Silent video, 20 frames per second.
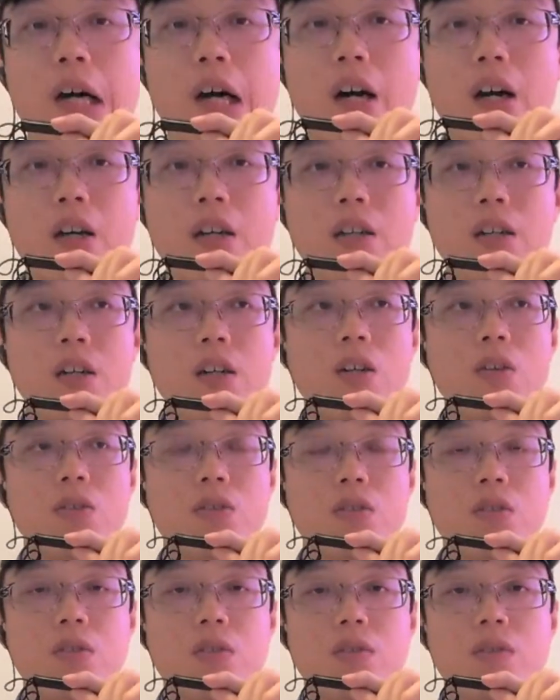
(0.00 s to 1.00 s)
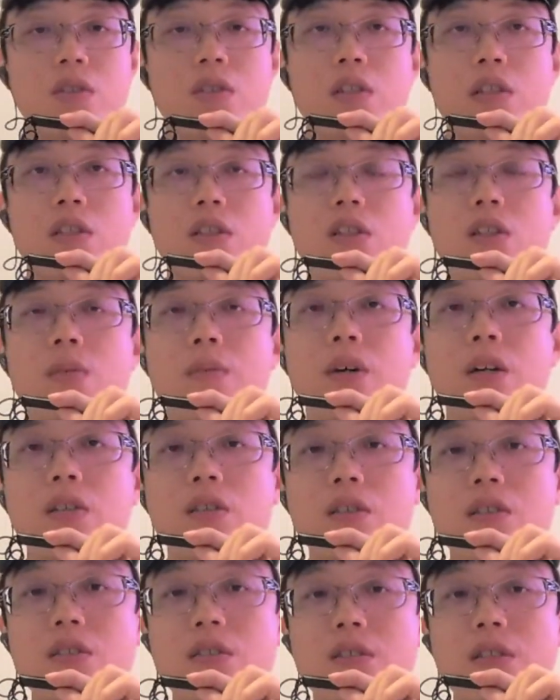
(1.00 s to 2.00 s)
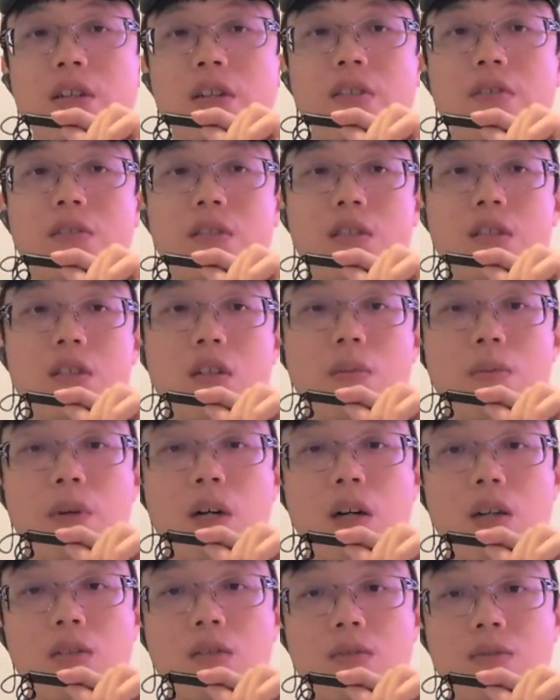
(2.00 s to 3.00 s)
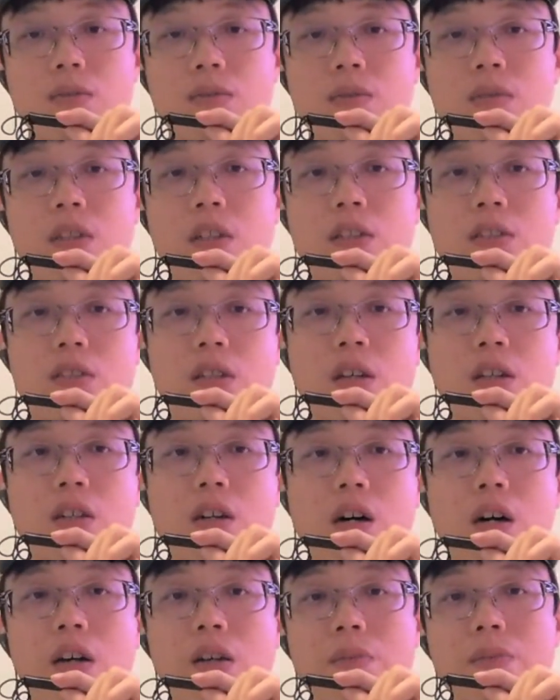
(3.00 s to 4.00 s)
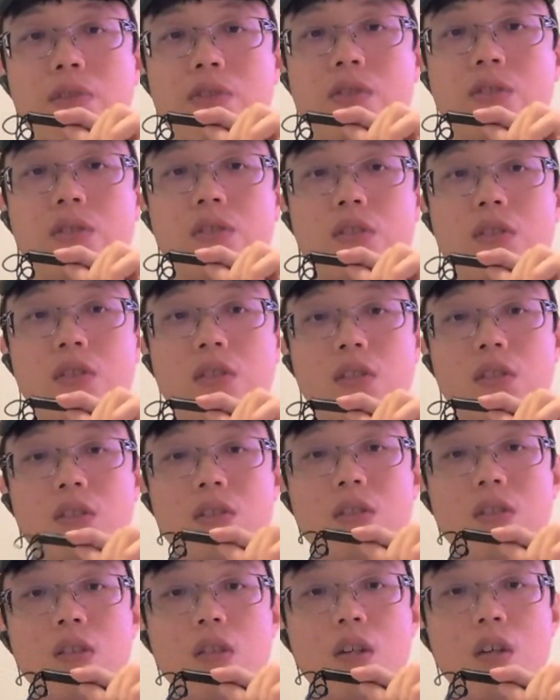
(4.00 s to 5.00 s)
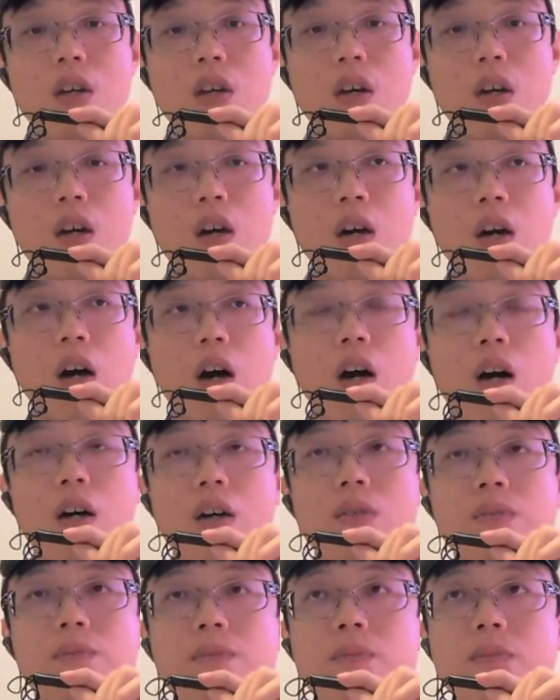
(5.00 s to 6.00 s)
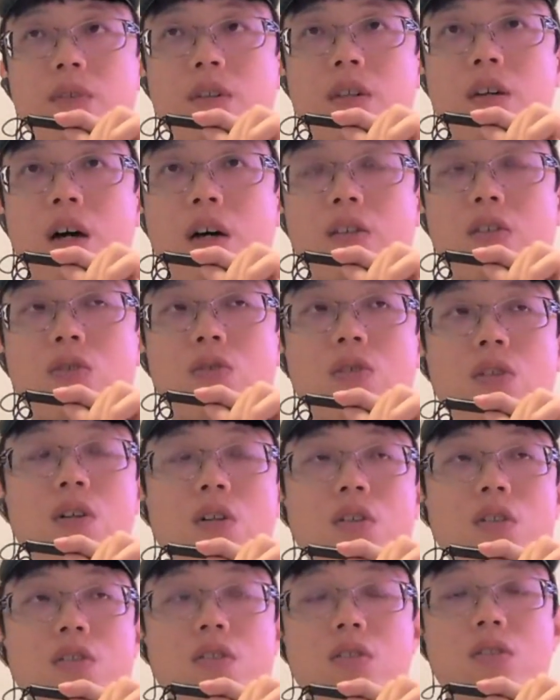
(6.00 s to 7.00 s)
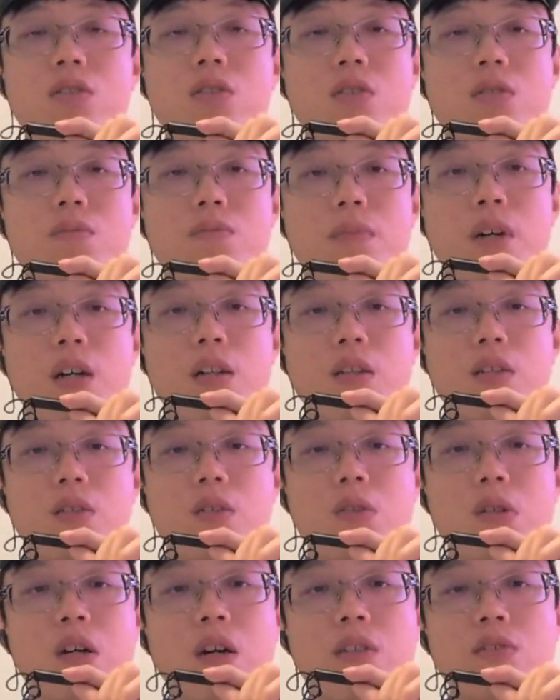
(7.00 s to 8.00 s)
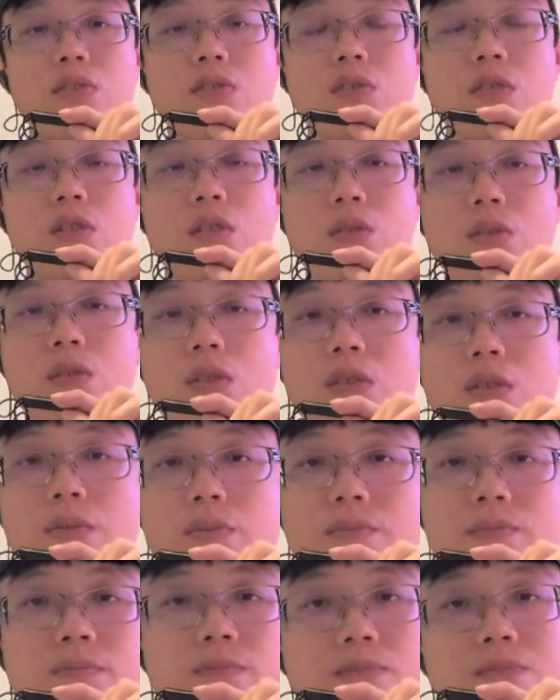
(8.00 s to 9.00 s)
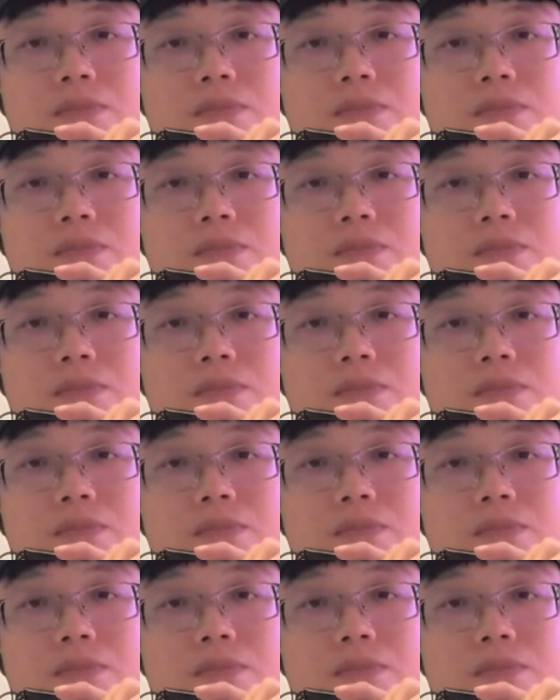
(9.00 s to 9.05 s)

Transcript: I also thinking about this lately about this AI and machine learning. I don't know it's just my own concern